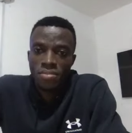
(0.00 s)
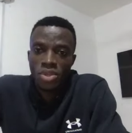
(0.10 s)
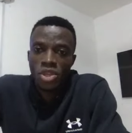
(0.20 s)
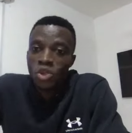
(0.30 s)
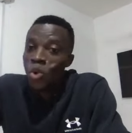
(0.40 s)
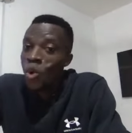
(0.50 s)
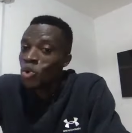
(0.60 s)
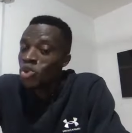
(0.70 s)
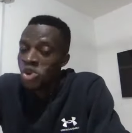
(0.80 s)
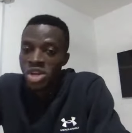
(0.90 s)
you
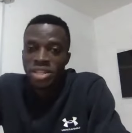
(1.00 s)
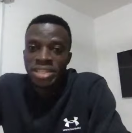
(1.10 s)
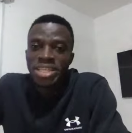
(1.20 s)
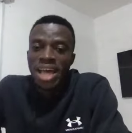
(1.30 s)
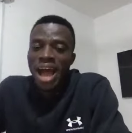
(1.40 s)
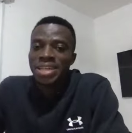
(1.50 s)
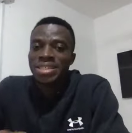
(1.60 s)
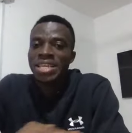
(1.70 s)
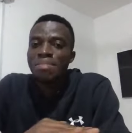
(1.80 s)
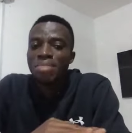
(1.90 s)
you these are
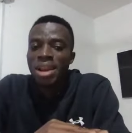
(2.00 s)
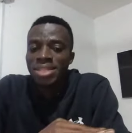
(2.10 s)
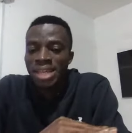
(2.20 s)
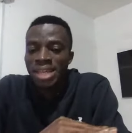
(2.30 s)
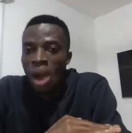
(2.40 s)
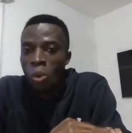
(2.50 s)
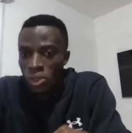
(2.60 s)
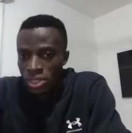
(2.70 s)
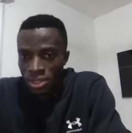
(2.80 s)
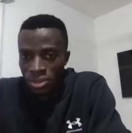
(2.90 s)
shameless
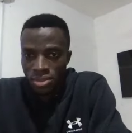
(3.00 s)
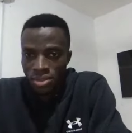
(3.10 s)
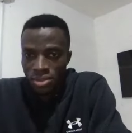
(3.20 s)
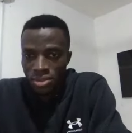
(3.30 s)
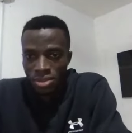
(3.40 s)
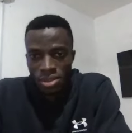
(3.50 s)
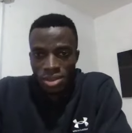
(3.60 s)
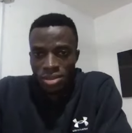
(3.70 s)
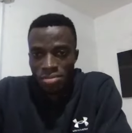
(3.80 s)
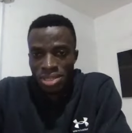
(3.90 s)
cowards
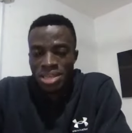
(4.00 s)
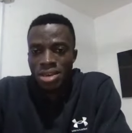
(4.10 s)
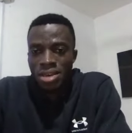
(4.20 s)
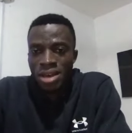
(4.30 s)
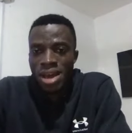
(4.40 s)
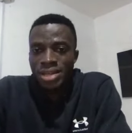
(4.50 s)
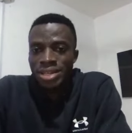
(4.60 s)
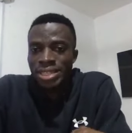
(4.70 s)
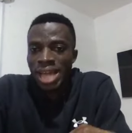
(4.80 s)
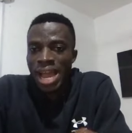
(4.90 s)
they say a
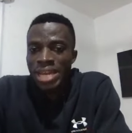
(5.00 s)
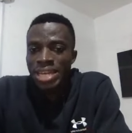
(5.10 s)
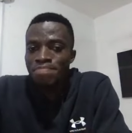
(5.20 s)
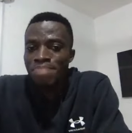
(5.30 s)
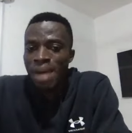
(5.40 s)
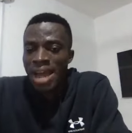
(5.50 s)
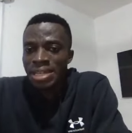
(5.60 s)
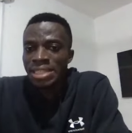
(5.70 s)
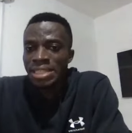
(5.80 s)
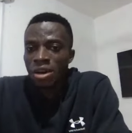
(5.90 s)
tiny
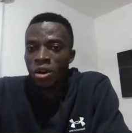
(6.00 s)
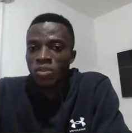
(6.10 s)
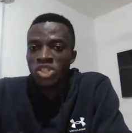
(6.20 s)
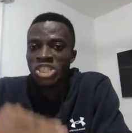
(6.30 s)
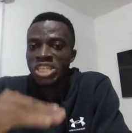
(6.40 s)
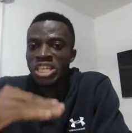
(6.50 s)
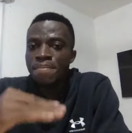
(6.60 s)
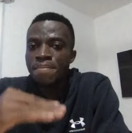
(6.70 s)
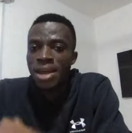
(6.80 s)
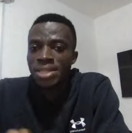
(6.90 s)
band of
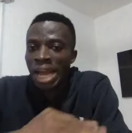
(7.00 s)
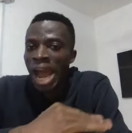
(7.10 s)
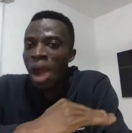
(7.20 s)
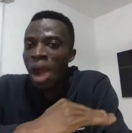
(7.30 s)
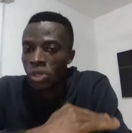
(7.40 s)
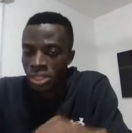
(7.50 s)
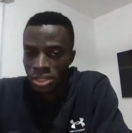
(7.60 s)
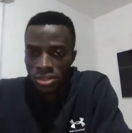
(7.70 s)
shameless cowards